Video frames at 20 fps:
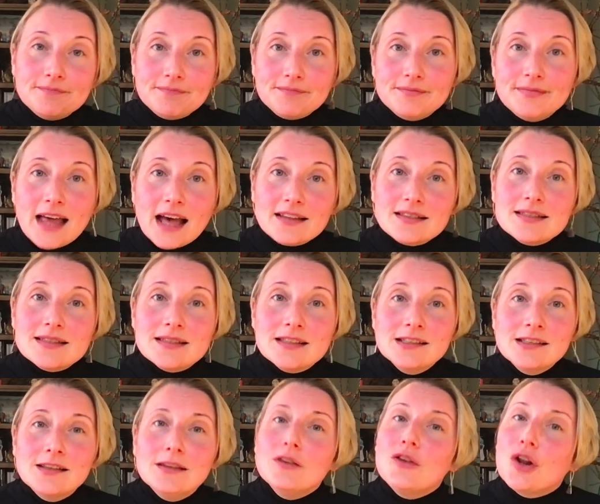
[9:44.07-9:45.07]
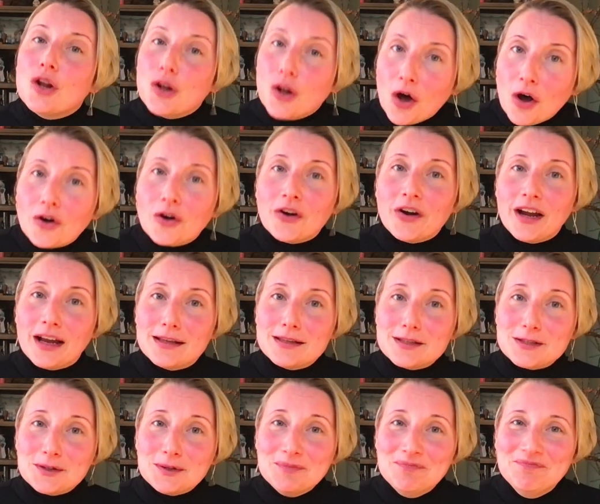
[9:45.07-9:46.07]
That's the longer
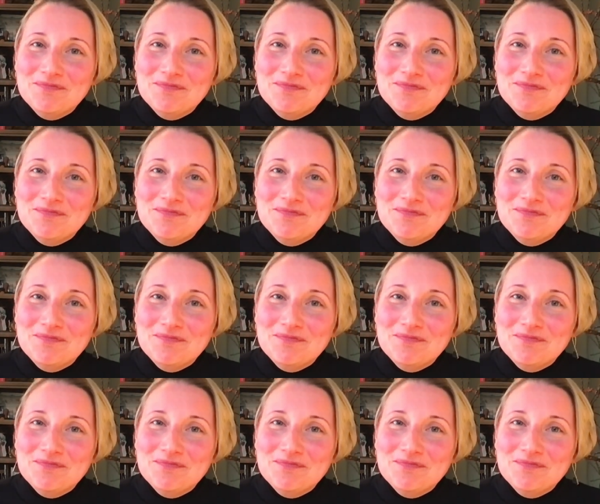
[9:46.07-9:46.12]
answer.